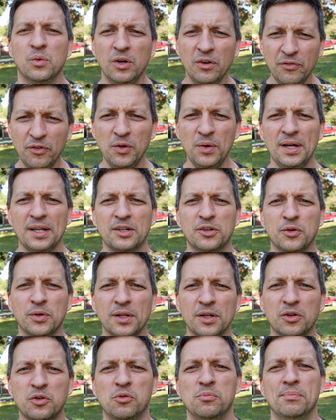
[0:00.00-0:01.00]
What if you had
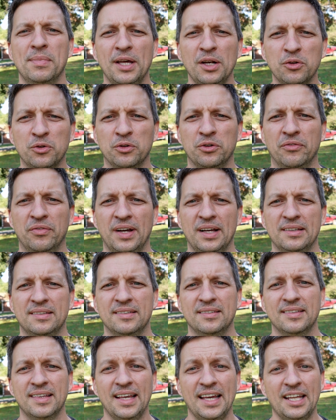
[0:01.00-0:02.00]
critical medical
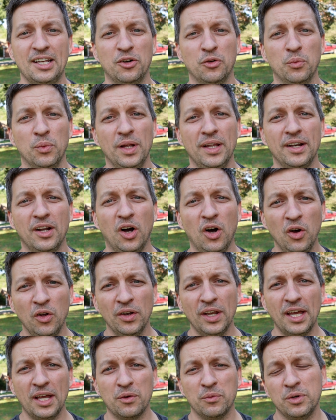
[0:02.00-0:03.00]
devices that had to run all
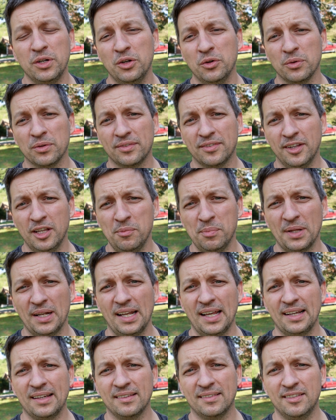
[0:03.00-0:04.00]
night when you were sleeping
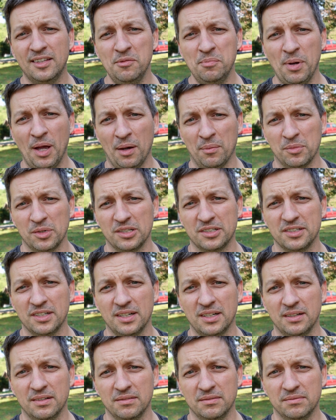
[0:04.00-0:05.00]
like a CPAP machine?